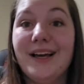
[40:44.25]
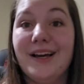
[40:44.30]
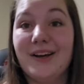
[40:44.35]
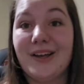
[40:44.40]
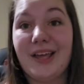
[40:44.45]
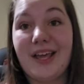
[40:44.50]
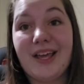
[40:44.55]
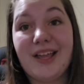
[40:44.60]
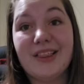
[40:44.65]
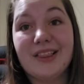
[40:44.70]

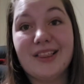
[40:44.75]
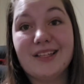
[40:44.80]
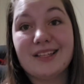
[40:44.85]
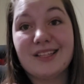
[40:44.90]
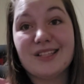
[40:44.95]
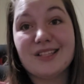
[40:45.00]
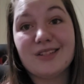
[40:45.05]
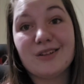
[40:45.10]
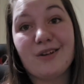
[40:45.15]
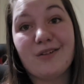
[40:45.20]
Again, this
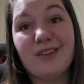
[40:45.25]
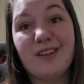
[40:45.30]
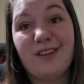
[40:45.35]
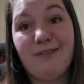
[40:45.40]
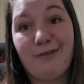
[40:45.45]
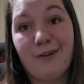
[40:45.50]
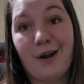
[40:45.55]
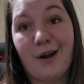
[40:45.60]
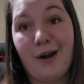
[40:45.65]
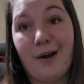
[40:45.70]
is only
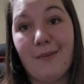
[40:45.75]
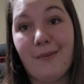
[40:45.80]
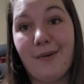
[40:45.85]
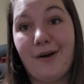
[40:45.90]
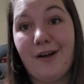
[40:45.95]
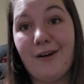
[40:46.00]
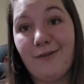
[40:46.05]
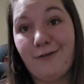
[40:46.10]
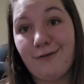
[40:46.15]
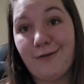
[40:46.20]
from
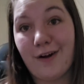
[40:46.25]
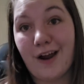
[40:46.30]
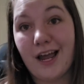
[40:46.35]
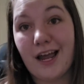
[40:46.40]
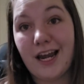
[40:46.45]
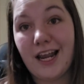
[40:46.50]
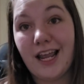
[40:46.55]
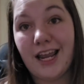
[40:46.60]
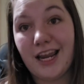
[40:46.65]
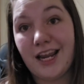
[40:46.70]

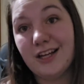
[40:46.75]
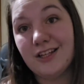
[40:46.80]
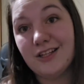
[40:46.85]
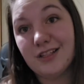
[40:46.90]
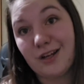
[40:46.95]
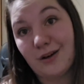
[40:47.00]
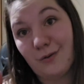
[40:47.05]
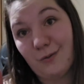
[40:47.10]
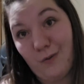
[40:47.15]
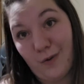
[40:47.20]
Friday
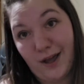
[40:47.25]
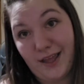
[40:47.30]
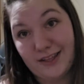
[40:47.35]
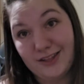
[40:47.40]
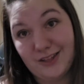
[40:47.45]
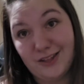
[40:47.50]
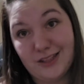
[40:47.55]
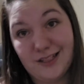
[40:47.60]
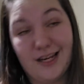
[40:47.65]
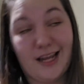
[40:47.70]
to
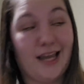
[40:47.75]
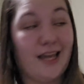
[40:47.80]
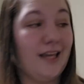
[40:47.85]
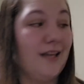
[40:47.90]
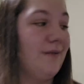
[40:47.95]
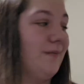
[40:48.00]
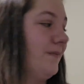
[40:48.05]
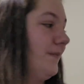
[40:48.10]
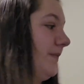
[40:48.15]
Wednesday.